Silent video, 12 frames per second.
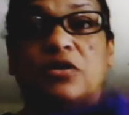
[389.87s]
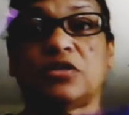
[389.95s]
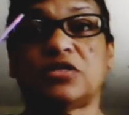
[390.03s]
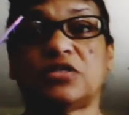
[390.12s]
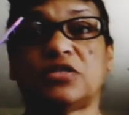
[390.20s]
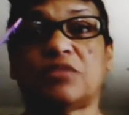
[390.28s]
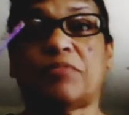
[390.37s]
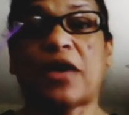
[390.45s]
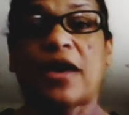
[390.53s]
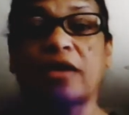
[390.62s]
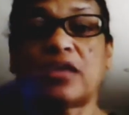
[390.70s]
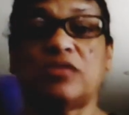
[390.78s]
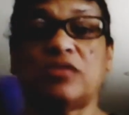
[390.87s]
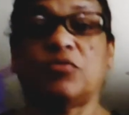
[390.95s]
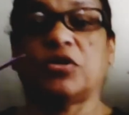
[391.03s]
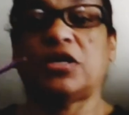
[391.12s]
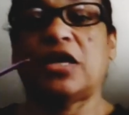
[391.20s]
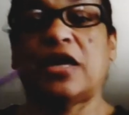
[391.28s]
this is the back, and then
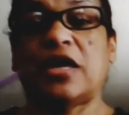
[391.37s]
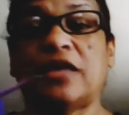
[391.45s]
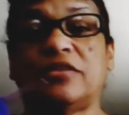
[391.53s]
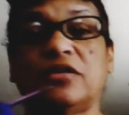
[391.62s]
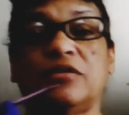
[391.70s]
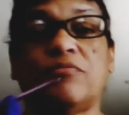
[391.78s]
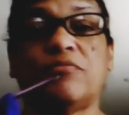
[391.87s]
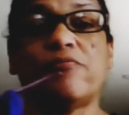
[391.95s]
we're going to add the